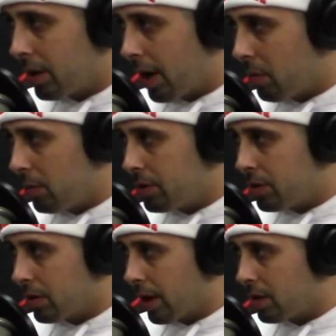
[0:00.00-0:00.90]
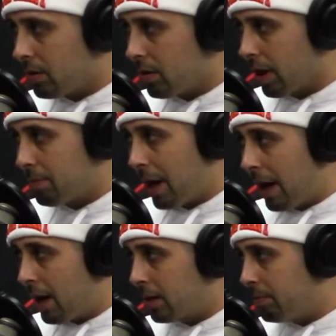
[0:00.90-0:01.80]
Like, what was your like
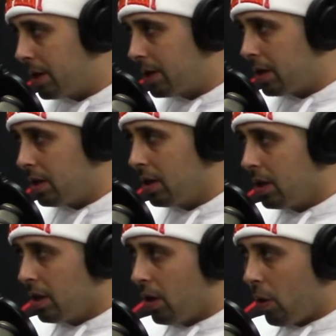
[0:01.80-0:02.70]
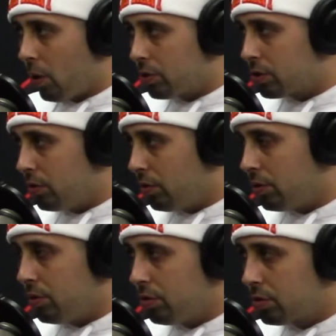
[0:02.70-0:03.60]
Pac, Biggie, old
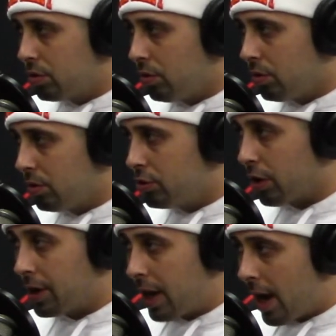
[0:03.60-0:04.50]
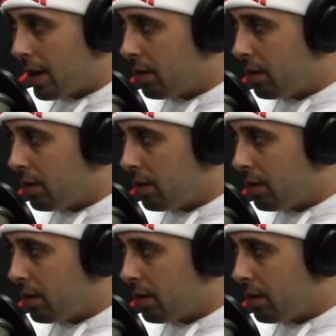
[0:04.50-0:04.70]
school, new school, Trick Daddy?